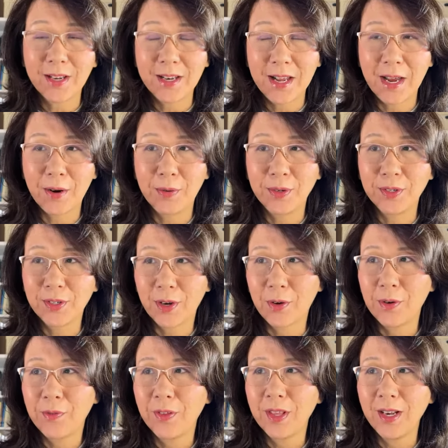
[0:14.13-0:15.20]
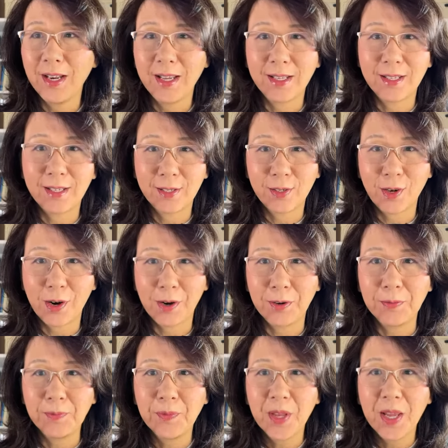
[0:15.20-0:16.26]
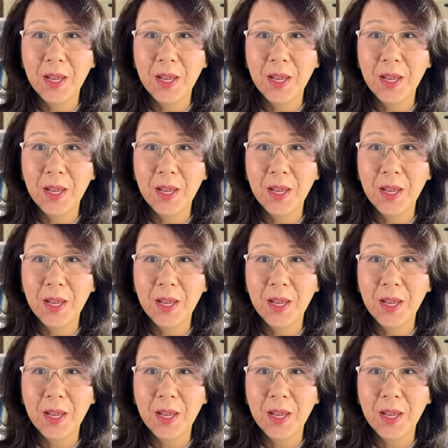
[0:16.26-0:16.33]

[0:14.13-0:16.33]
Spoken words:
an hour. Sorry for the late start.